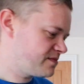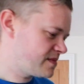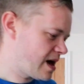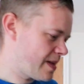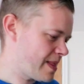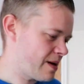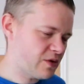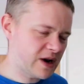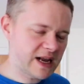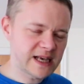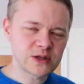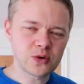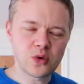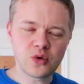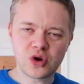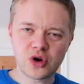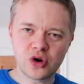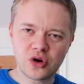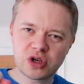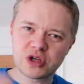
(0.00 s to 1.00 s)
And then when it's all
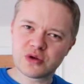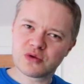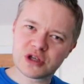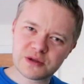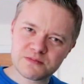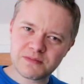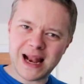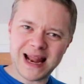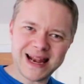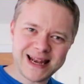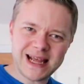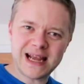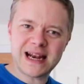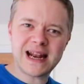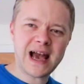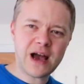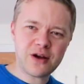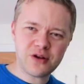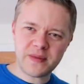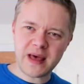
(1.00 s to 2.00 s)
cooked, you'll just blend it
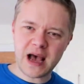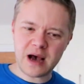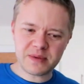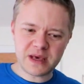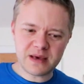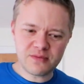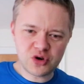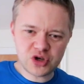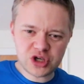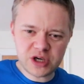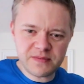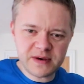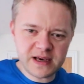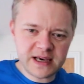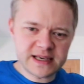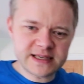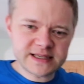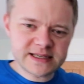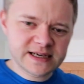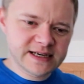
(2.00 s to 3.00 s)
down, and that'll be your mushy
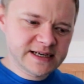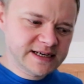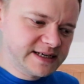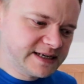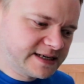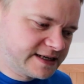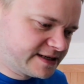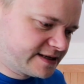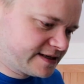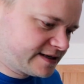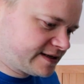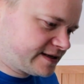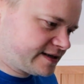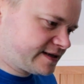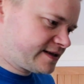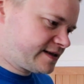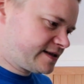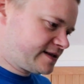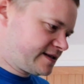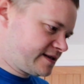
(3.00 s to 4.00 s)
peas.
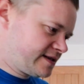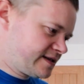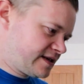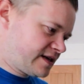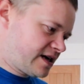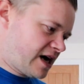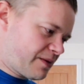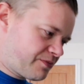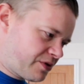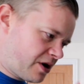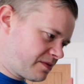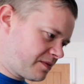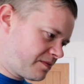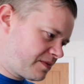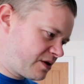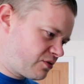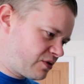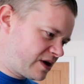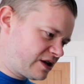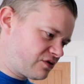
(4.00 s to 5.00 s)
I
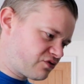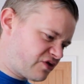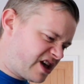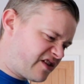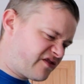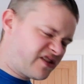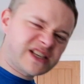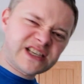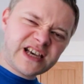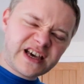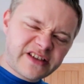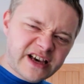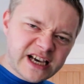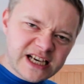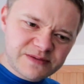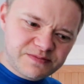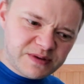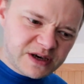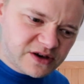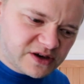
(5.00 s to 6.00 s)
probably will revisit
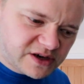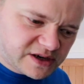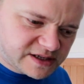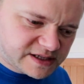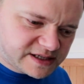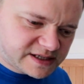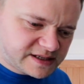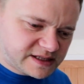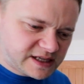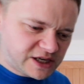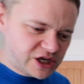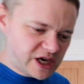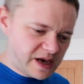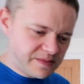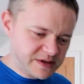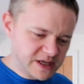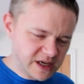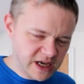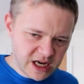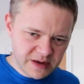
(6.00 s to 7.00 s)
this because the
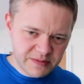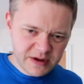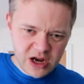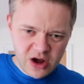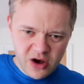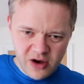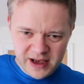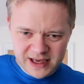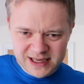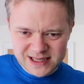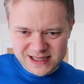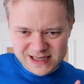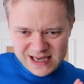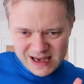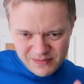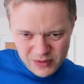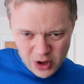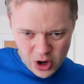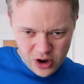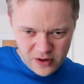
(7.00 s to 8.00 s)
chips are going to be nice.
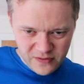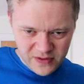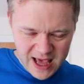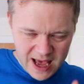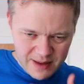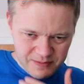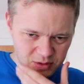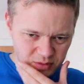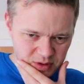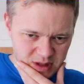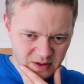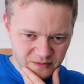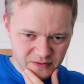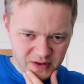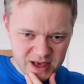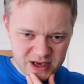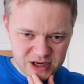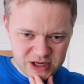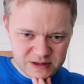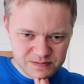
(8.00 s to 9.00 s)
I'm not overly happy with the
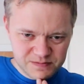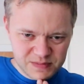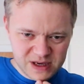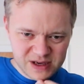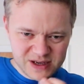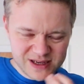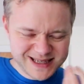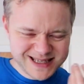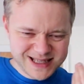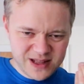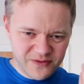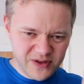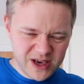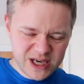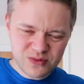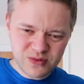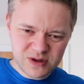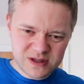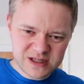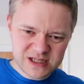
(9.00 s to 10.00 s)
fish because the
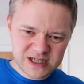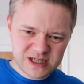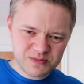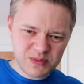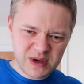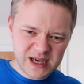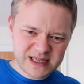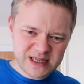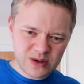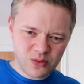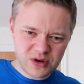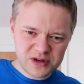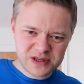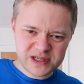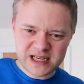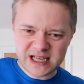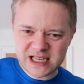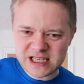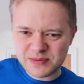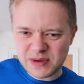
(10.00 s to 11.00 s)
fish wasn't as big as I
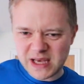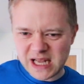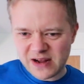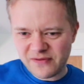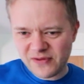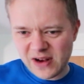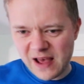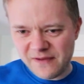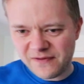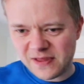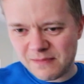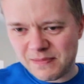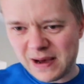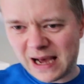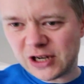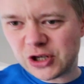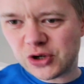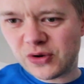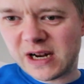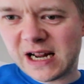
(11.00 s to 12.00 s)
wanted it to be, and I've left the
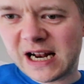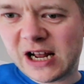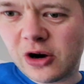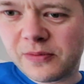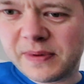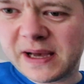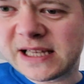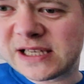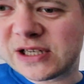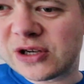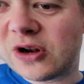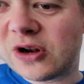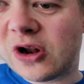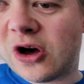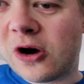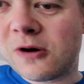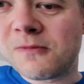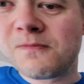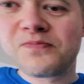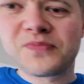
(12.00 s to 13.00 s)
batter in a little bit
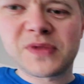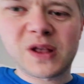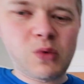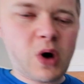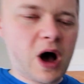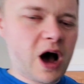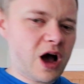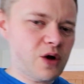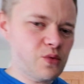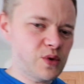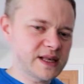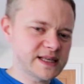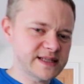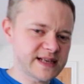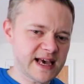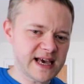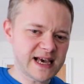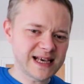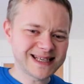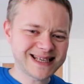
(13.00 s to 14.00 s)
long. What I would
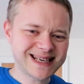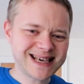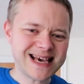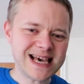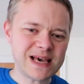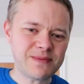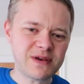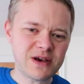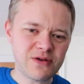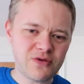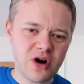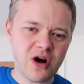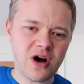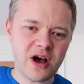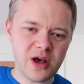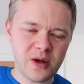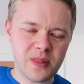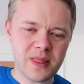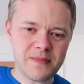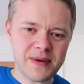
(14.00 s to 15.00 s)
say is keep your
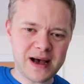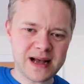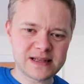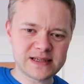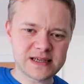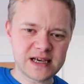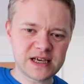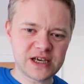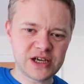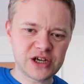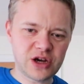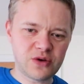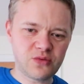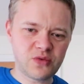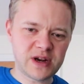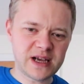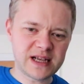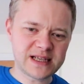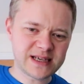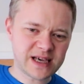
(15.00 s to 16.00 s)
eye on the batter. You don't
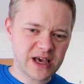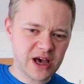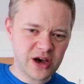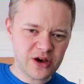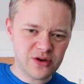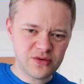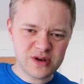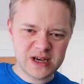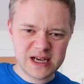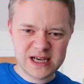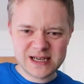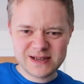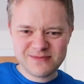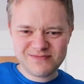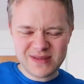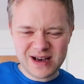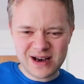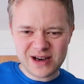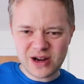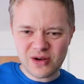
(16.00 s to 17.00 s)
want it to go,
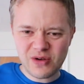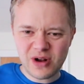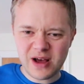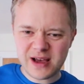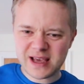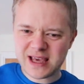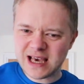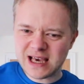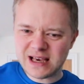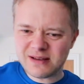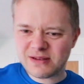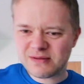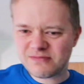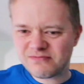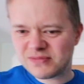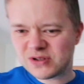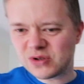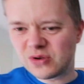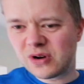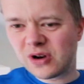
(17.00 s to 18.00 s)
I don't like it
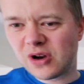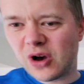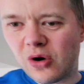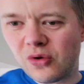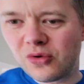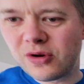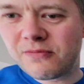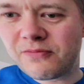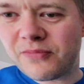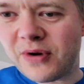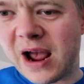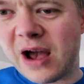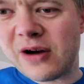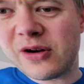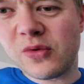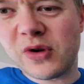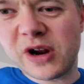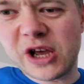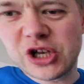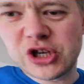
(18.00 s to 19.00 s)
sort of golden brown,
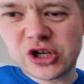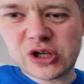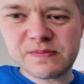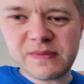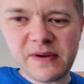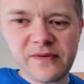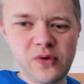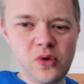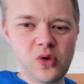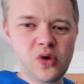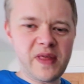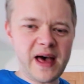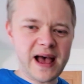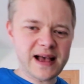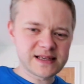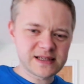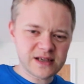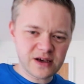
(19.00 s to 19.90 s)
I want it just before that.